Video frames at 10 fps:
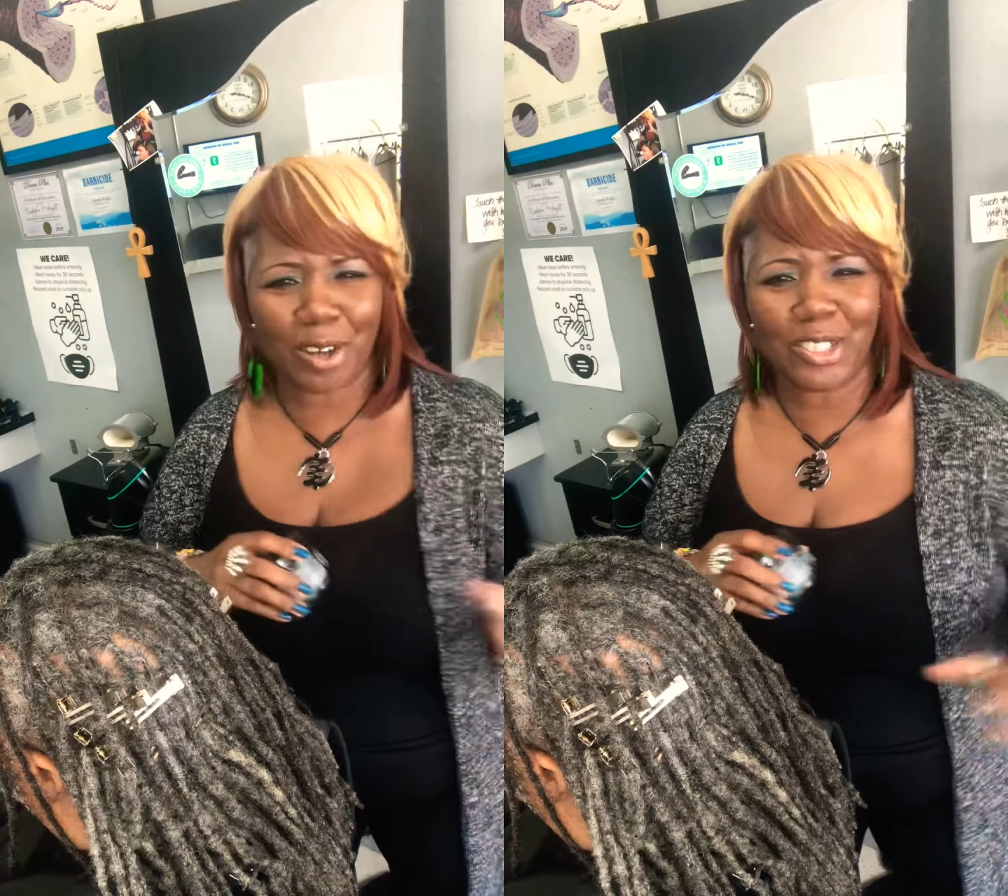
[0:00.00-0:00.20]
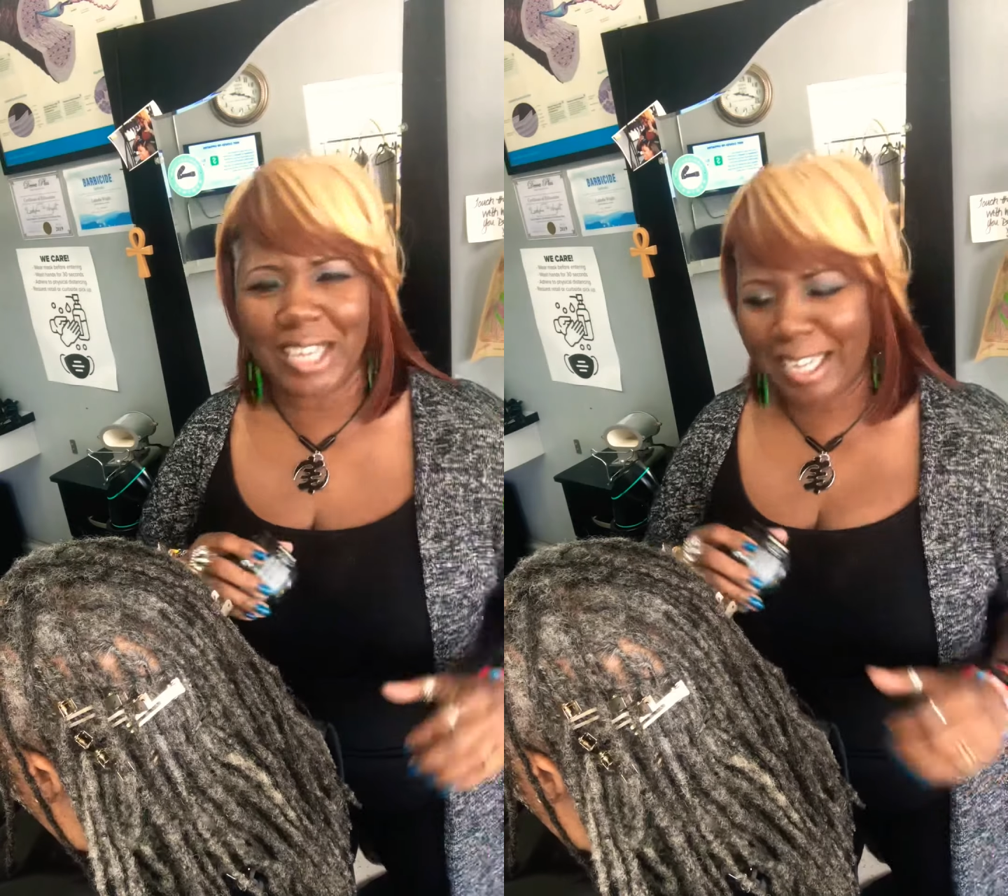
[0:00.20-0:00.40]

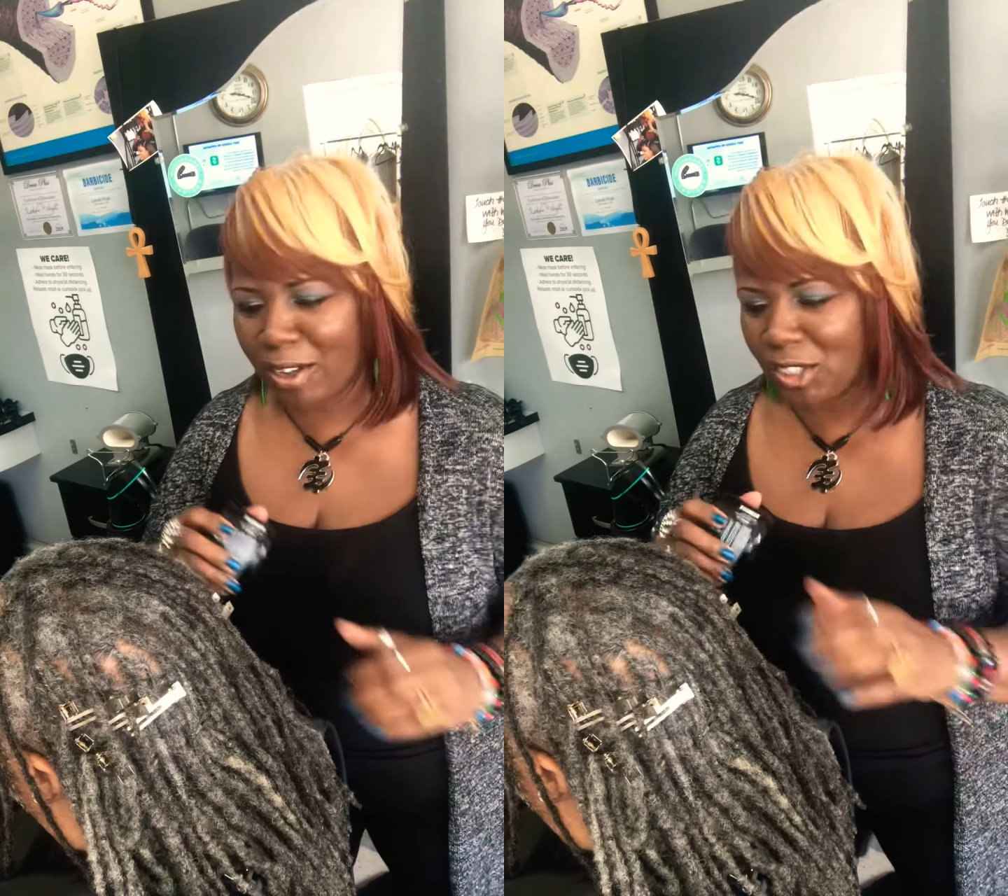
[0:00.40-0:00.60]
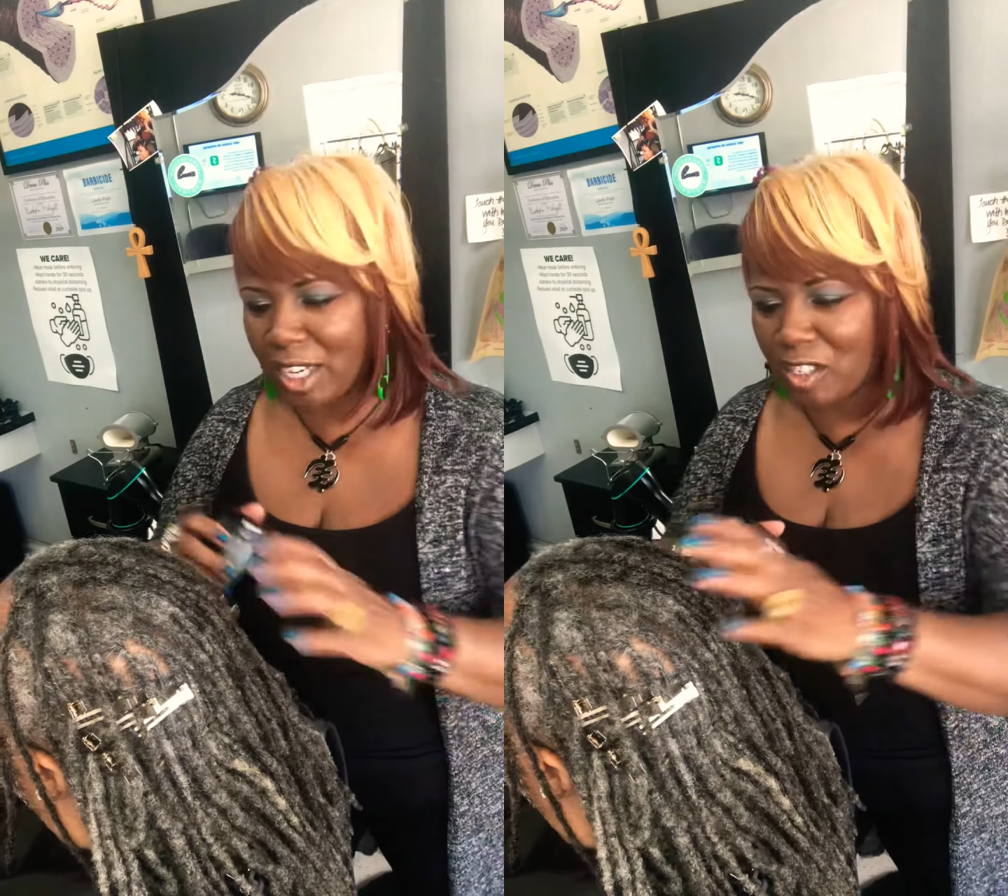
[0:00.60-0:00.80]
go check
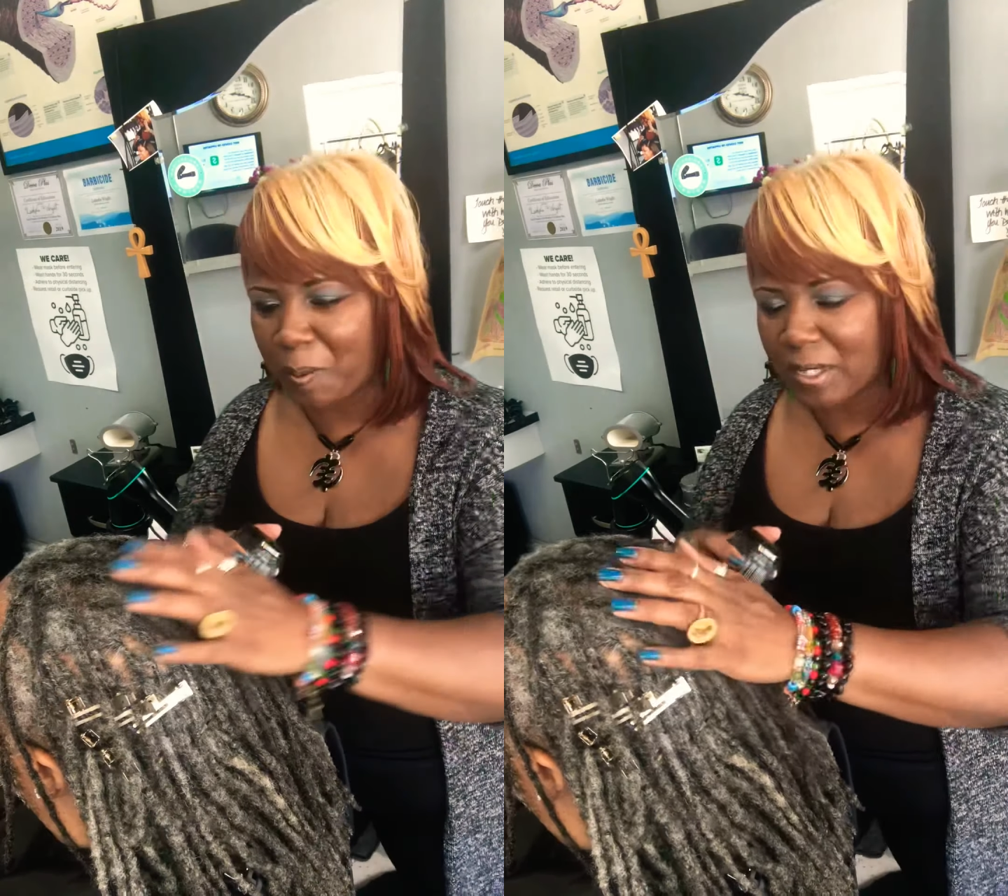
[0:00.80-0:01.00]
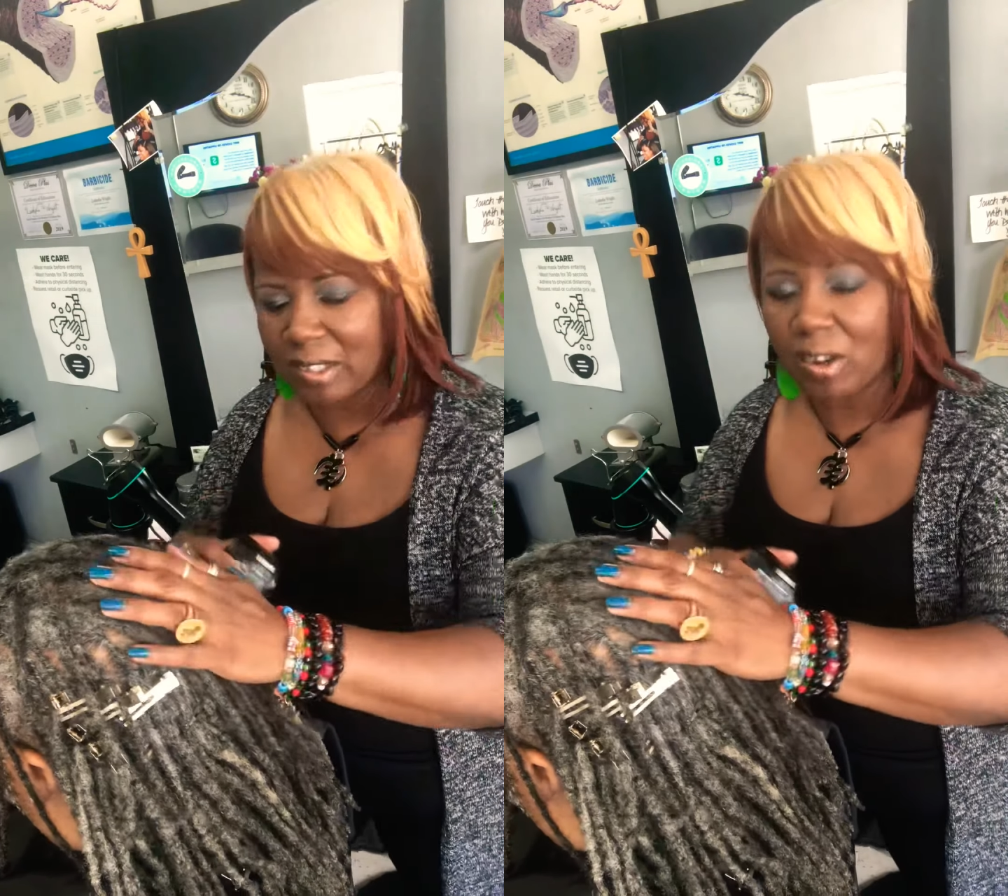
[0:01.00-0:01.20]
out Jay
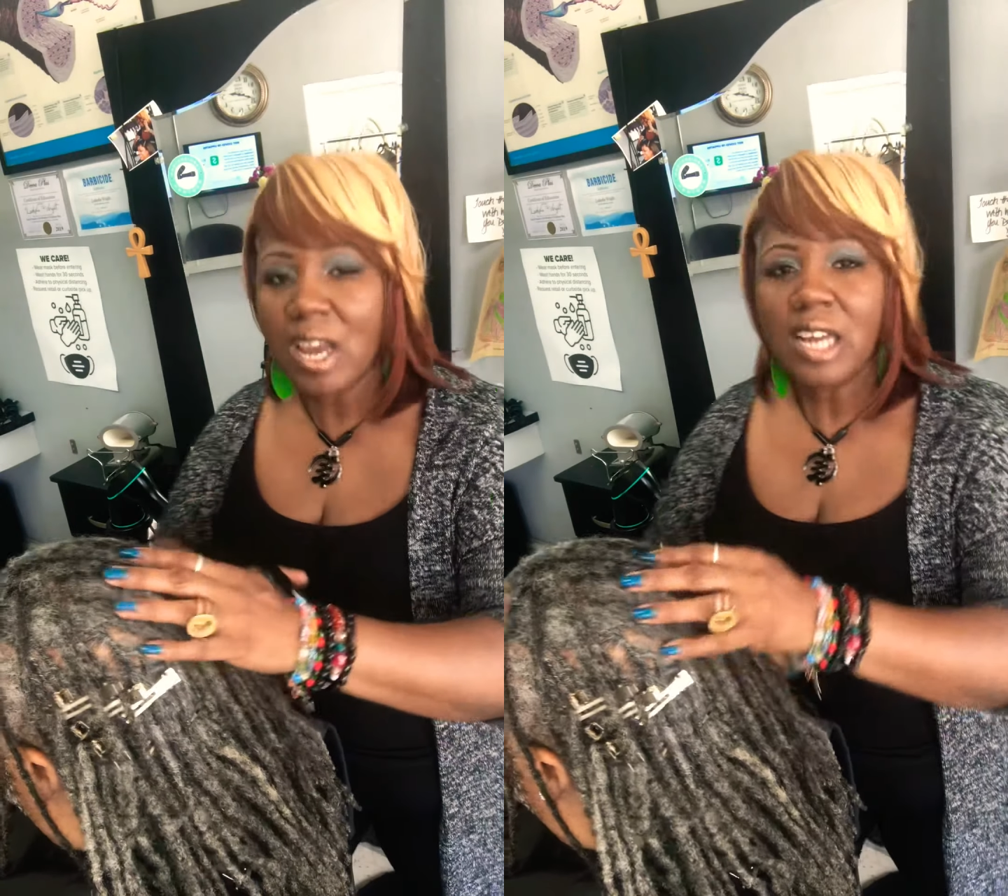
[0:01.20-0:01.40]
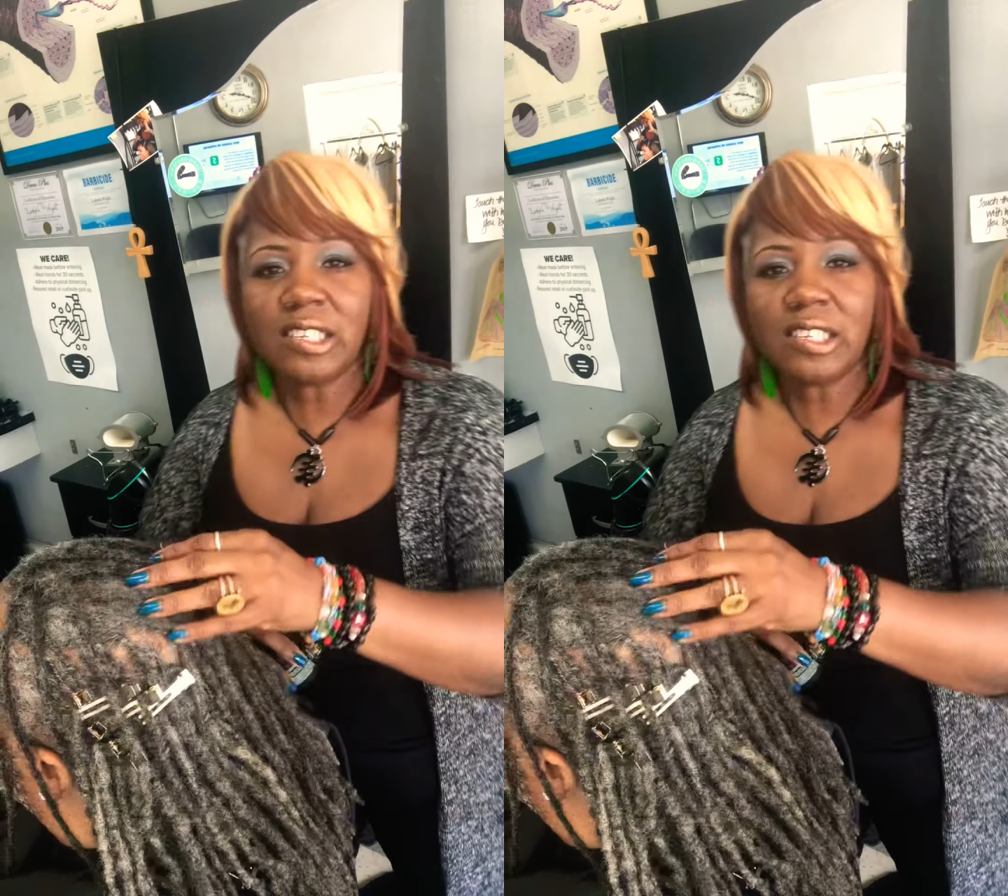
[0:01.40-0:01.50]
Spencer.